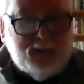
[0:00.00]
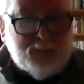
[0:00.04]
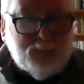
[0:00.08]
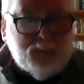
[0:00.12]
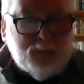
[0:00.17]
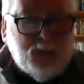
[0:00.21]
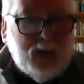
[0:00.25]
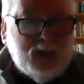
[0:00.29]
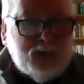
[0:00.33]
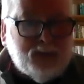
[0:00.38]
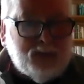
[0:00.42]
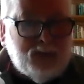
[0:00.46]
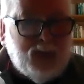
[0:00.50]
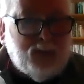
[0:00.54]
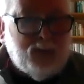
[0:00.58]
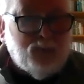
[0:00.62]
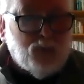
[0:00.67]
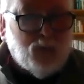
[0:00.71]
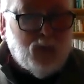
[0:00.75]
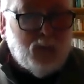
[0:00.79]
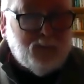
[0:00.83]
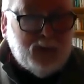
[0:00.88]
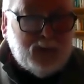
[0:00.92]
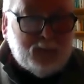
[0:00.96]
She's employing 3
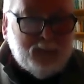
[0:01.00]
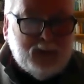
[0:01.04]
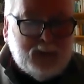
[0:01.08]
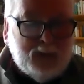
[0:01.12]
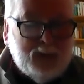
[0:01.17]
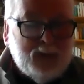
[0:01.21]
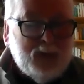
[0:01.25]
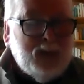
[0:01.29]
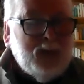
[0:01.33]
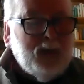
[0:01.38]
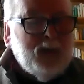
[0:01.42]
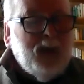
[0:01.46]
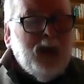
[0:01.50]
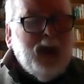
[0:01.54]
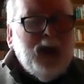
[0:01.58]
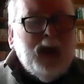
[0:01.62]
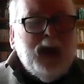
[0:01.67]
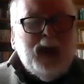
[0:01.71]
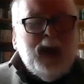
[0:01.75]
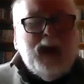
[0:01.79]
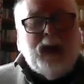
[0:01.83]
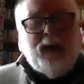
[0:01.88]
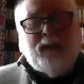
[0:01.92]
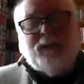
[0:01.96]
or 4 people.
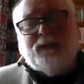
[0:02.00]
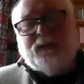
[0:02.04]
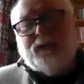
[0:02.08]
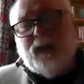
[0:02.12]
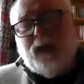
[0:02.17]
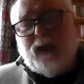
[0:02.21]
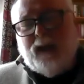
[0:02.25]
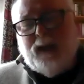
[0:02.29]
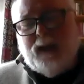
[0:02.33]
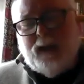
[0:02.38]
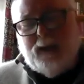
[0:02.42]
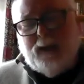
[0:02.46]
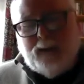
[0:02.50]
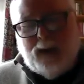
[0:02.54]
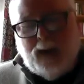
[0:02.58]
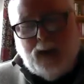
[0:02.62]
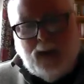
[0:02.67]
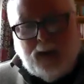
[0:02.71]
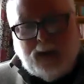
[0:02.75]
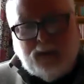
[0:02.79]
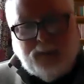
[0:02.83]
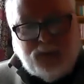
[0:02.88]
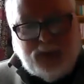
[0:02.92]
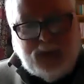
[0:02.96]
Uh, a
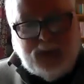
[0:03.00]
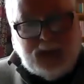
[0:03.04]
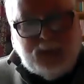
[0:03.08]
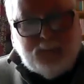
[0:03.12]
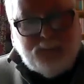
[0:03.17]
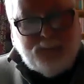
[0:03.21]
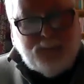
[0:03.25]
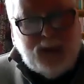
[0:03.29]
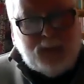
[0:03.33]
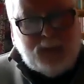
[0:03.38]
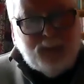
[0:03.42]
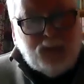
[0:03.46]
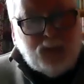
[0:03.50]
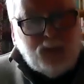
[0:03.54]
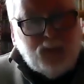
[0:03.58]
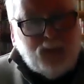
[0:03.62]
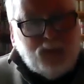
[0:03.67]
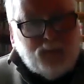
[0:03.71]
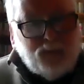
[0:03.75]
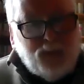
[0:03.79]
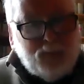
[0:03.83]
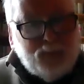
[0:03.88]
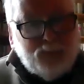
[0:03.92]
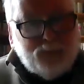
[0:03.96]
lot of the people
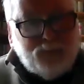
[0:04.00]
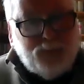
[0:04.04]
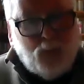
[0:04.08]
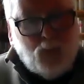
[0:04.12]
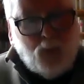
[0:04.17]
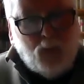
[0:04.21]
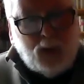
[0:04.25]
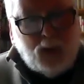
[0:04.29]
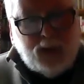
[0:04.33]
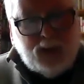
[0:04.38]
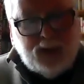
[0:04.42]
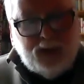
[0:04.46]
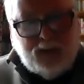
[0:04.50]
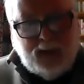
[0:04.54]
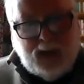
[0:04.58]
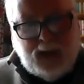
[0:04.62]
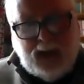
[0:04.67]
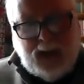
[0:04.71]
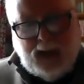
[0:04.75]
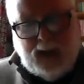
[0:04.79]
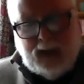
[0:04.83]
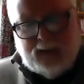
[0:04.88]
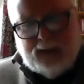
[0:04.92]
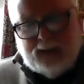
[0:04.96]
who from Poland
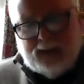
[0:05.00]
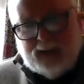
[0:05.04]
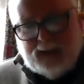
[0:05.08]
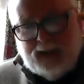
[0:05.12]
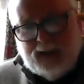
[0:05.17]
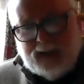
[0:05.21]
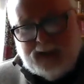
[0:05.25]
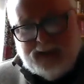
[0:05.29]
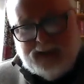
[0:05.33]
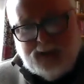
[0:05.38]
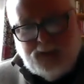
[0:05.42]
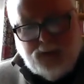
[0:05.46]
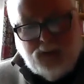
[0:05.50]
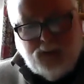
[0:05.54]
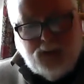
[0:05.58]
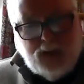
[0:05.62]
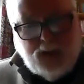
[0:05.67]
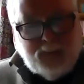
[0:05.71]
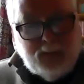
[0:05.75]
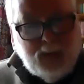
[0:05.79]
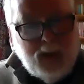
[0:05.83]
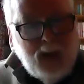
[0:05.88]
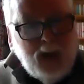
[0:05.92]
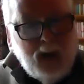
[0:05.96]
and Eastern
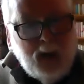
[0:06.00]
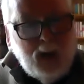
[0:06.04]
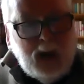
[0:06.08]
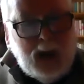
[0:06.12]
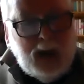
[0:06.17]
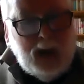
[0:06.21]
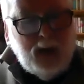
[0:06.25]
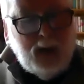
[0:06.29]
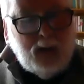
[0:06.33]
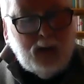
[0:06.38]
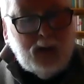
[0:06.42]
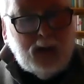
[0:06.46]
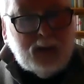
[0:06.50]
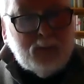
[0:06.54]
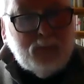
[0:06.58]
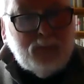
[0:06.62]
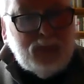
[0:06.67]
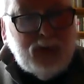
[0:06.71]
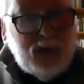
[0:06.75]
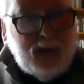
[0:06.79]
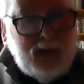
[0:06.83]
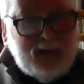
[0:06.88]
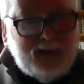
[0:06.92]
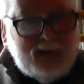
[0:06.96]
Europe are, a lot
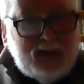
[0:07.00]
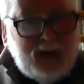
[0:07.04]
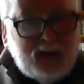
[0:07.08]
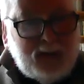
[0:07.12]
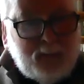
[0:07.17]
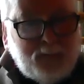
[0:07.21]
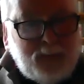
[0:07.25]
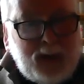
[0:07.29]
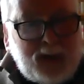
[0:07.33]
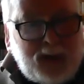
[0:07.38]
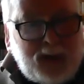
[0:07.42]
of them did